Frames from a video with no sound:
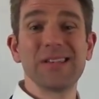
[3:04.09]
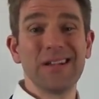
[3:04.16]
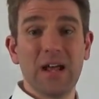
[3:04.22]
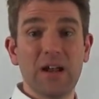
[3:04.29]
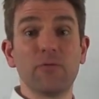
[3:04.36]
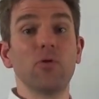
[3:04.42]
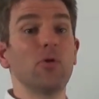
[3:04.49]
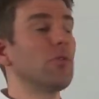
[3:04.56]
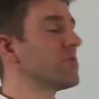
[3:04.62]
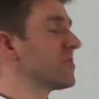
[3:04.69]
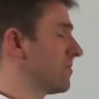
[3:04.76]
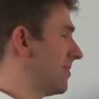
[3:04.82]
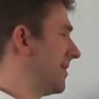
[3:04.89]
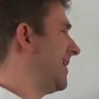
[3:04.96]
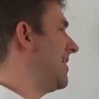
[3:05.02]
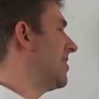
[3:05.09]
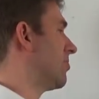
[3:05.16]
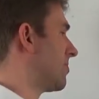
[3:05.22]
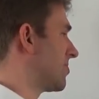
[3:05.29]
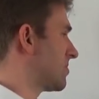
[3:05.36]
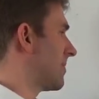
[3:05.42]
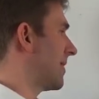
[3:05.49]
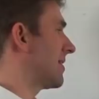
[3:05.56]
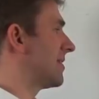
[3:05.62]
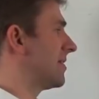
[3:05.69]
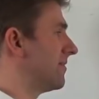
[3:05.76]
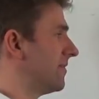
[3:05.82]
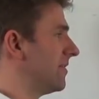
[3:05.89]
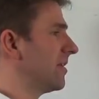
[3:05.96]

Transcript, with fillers: And of course, from a legal perspective,